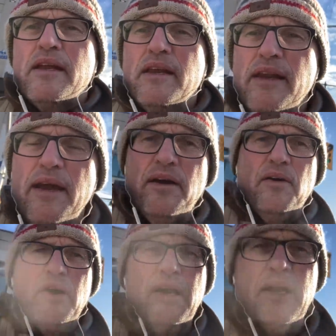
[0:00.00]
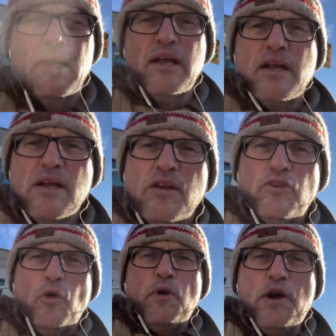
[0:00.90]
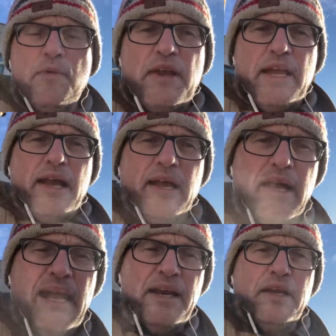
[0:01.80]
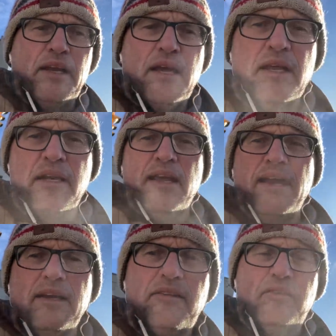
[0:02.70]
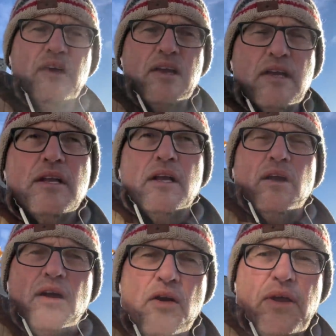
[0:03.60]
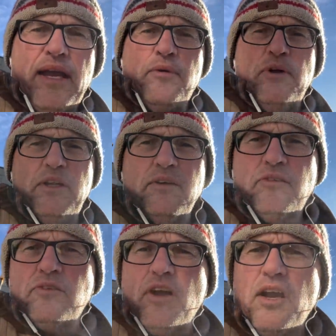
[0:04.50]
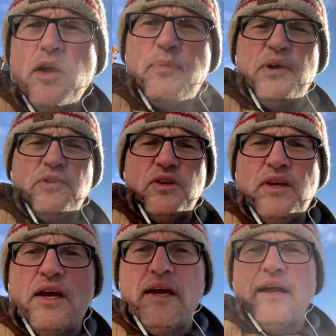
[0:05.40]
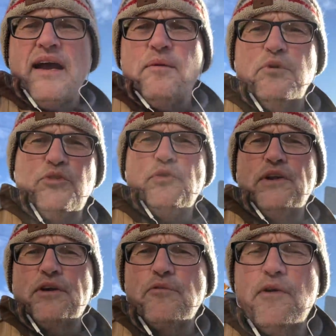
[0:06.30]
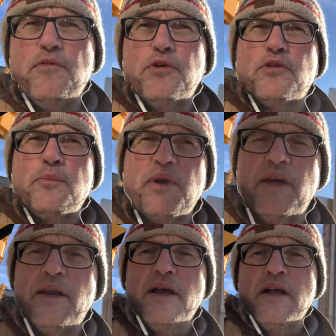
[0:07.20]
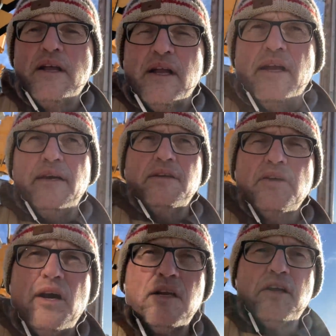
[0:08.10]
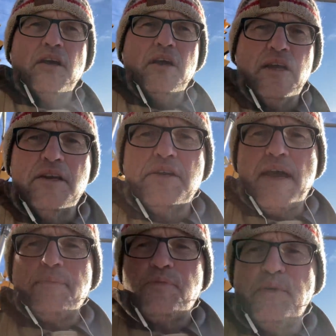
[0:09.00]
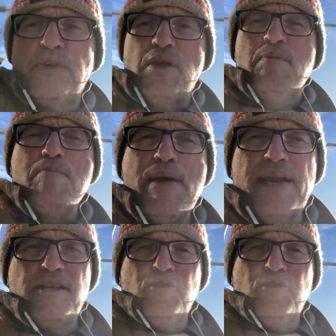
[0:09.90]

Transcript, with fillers: Now, so where are we heading next? Okay, well let's talk about the atmospheric rivers a bit. And I talked in depth with Metta